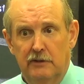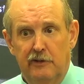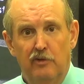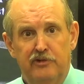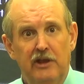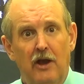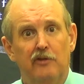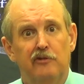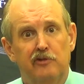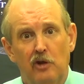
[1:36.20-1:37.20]
So she
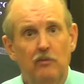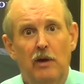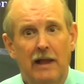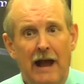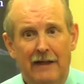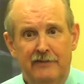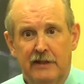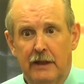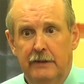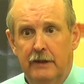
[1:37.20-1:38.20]
understood what God
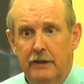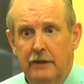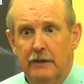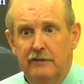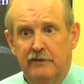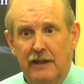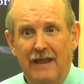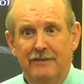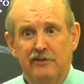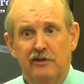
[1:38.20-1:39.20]
said.
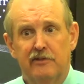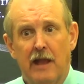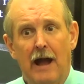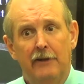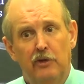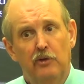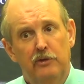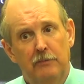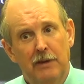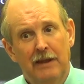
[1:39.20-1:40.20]
Satan just got her
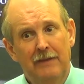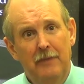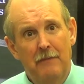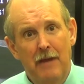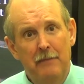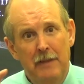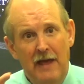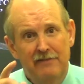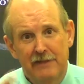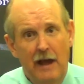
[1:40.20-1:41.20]
to believe that maybe
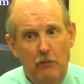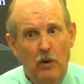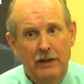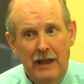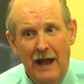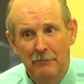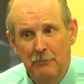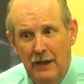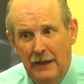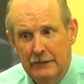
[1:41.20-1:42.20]
that's not what God
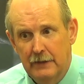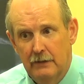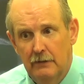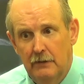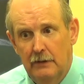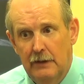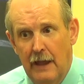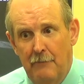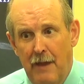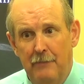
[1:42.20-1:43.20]
meant.
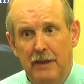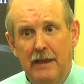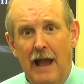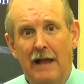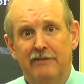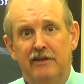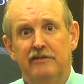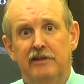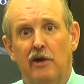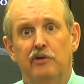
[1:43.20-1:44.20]
And maybe God
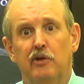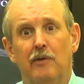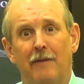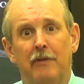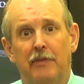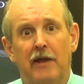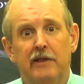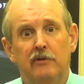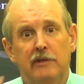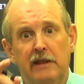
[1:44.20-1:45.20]
didn't tell you everything
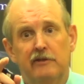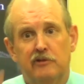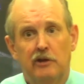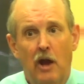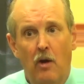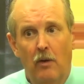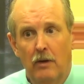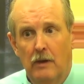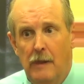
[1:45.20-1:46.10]
you needed to know.